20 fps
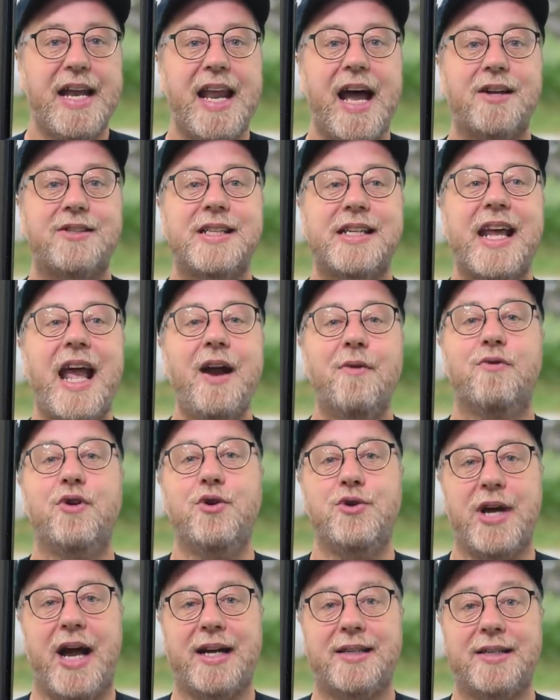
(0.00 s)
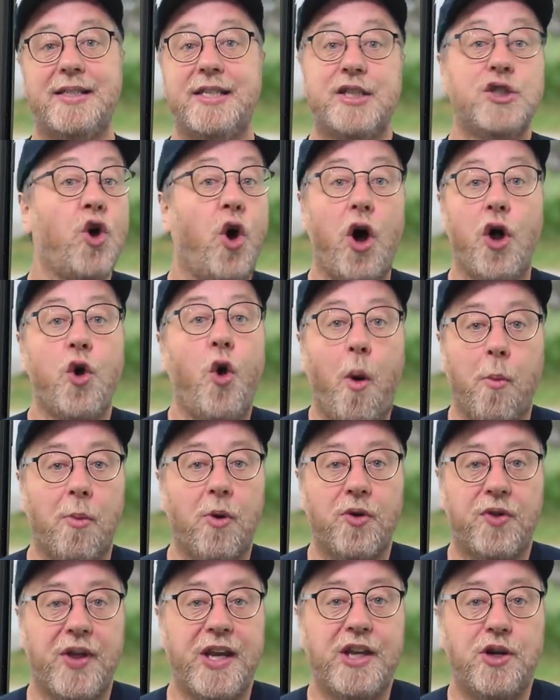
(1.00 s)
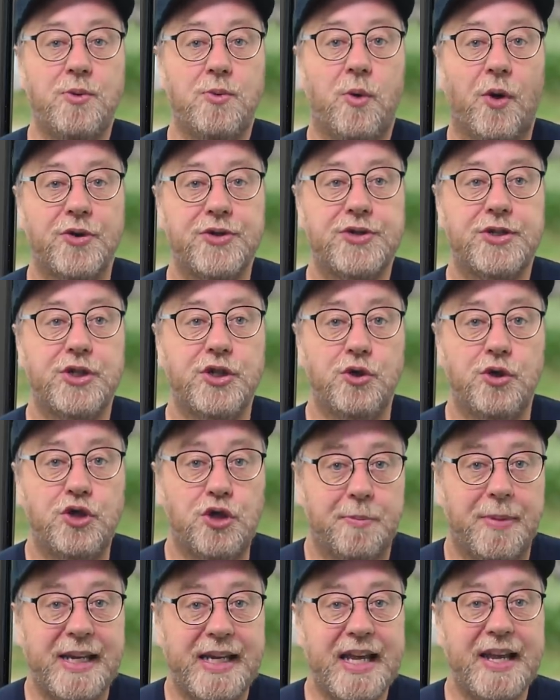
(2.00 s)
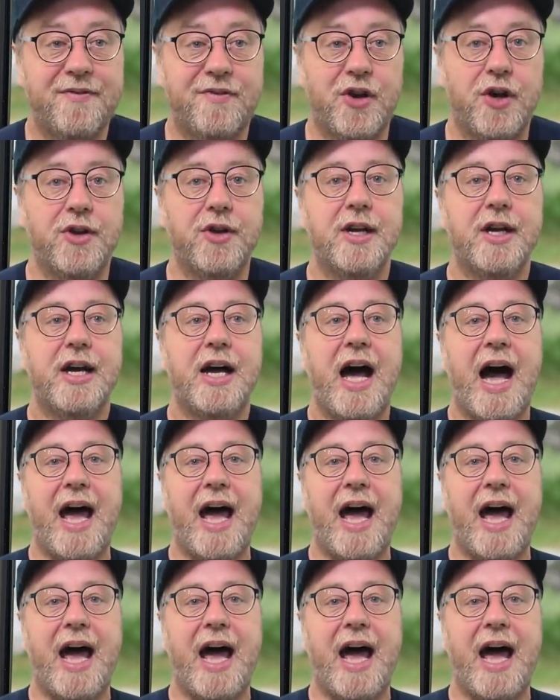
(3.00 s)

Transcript: Now, to get root access is not a normal thing you want, you should be given.